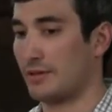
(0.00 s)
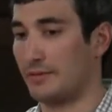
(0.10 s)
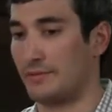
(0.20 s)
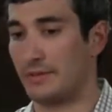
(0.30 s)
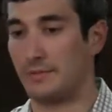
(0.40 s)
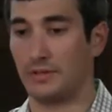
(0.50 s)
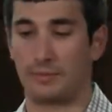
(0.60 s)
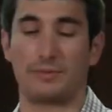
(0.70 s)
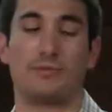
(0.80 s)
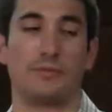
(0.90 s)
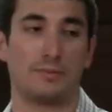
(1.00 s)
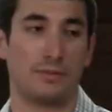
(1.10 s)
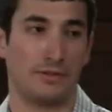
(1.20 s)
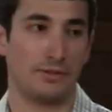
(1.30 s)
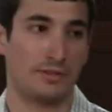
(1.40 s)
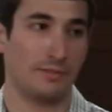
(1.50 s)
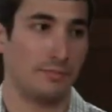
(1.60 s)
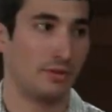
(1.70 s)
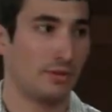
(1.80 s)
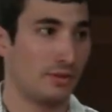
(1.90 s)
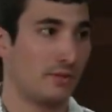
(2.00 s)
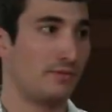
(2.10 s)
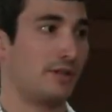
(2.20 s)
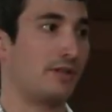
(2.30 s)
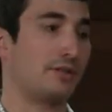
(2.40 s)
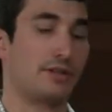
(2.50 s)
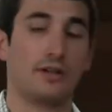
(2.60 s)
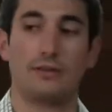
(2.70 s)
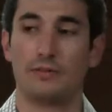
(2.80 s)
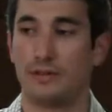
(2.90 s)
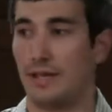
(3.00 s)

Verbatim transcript: of the Building Performance Partnership, a little over a year ago,